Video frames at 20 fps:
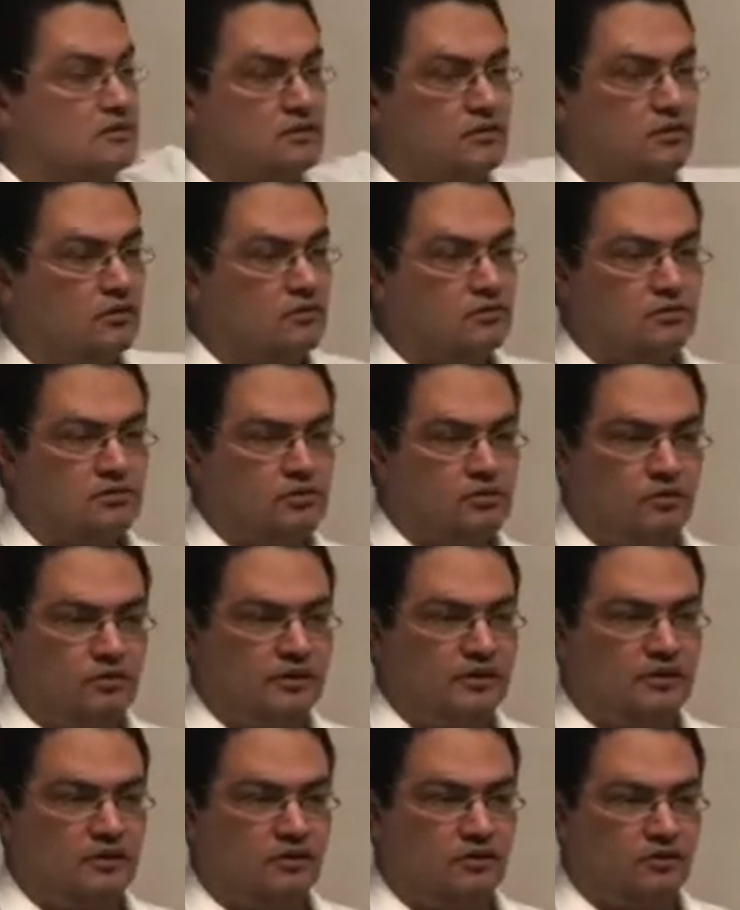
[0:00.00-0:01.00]
You know,
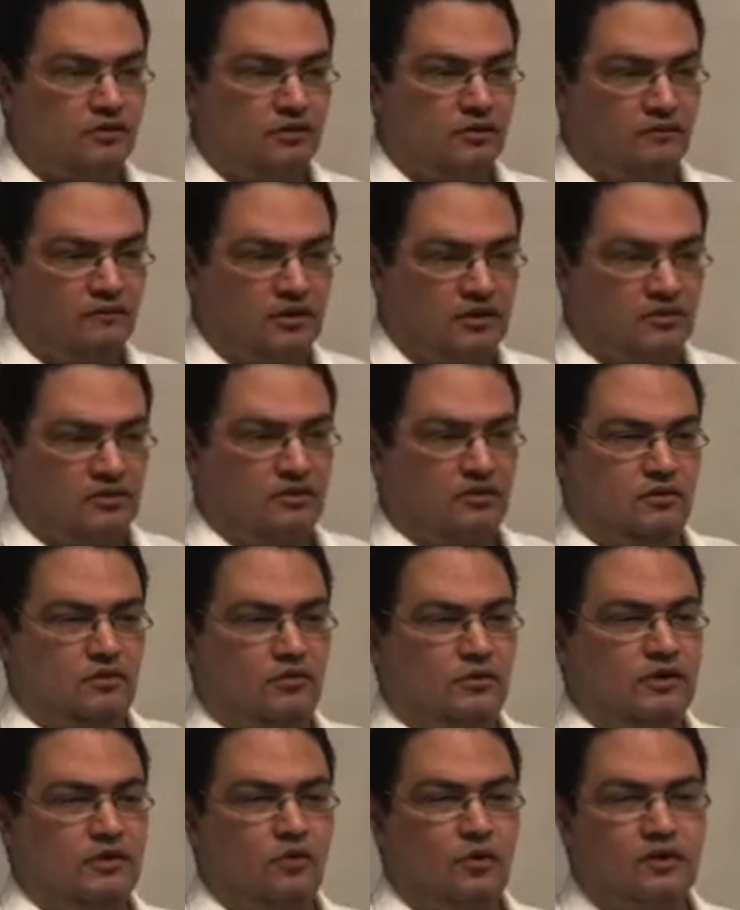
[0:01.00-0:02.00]
nobody can hold. I mean,
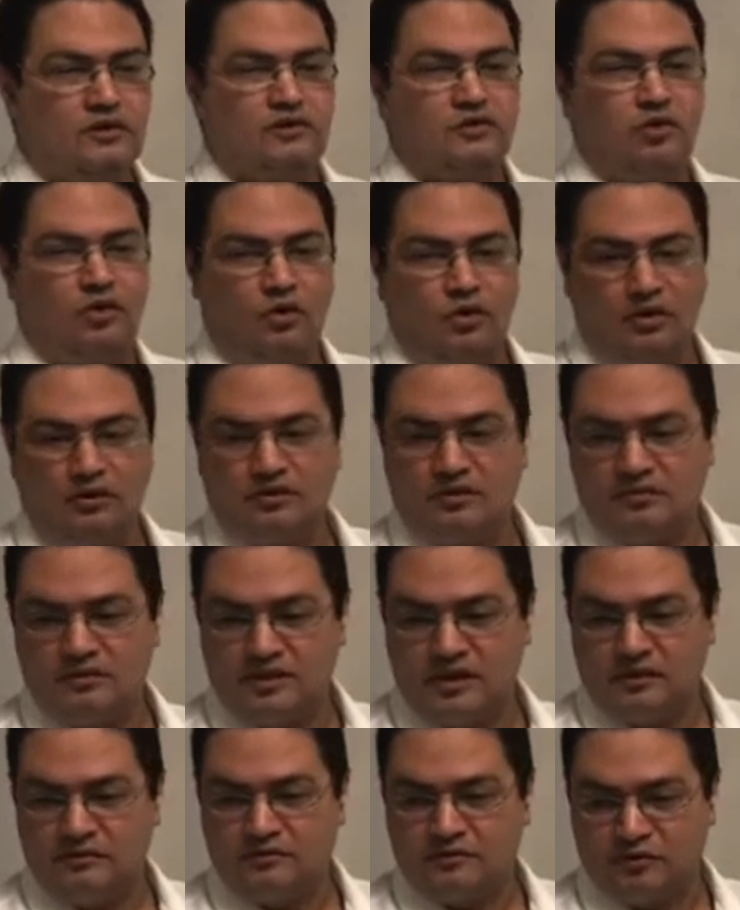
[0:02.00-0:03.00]
nobody wants to hold
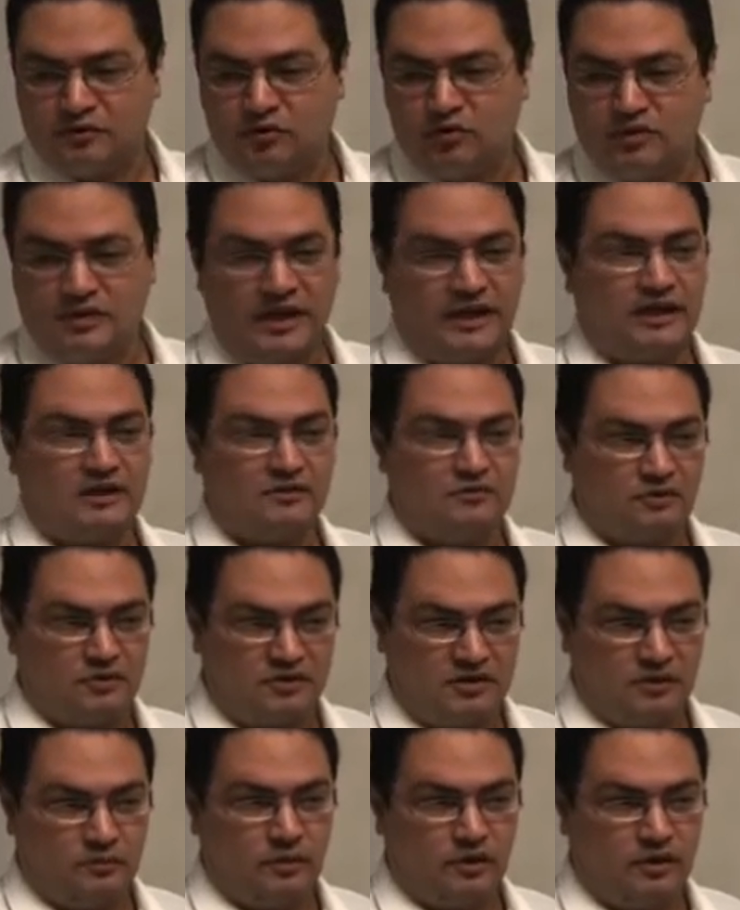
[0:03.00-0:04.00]
themselves for 2 seconds, for
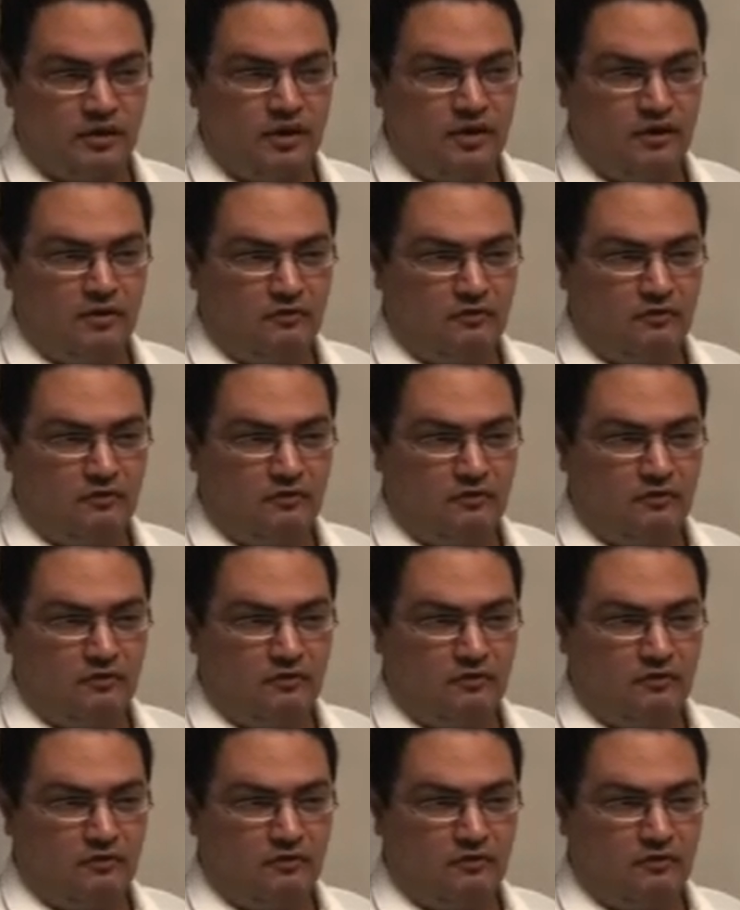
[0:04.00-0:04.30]
example,